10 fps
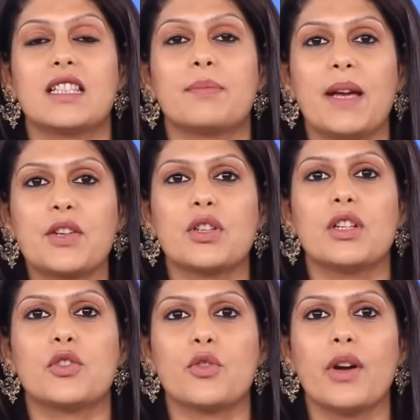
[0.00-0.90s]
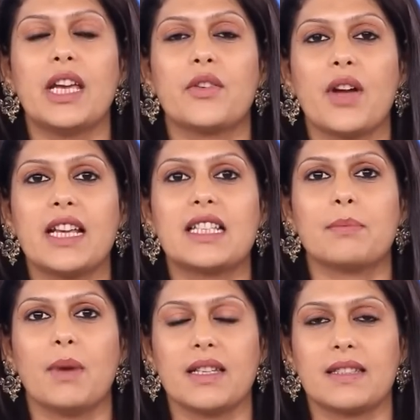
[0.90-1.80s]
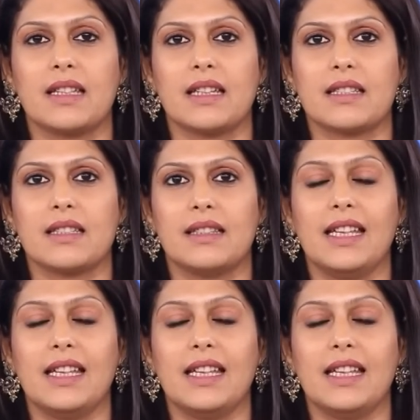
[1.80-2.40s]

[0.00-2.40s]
the Special Drawing Rights basket,